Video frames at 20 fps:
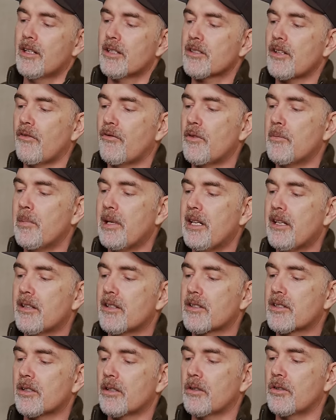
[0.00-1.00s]
So for me,
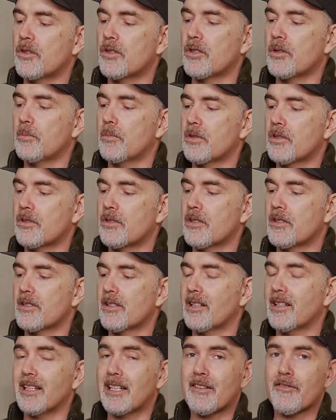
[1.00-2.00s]
the solution was just
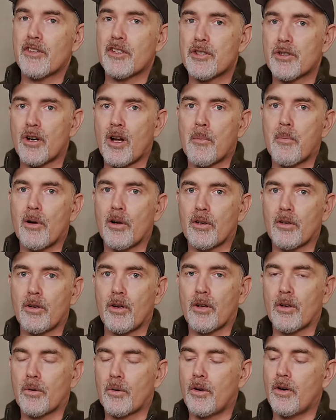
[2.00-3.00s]
to leave the tripod
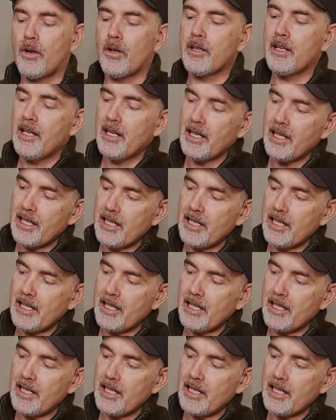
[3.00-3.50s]
collar on.